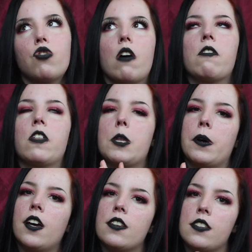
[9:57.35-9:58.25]
rather than the
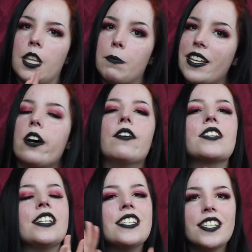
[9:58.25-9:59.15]
person
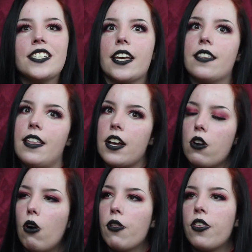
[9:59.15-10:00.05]
themselves saying they're
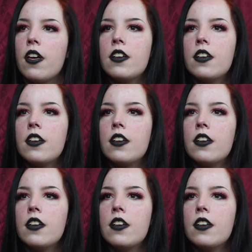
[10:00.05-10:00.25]
goth.